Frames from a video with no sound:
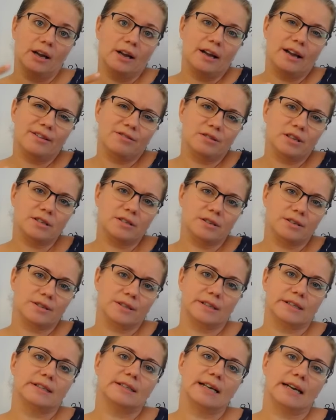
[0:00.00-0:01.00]
And this is
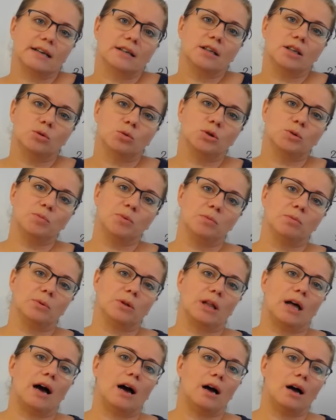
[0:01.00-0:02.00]
exactly what people
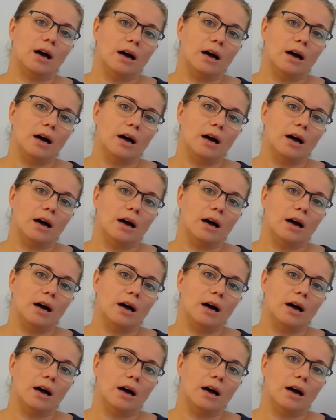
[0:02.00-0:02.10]
are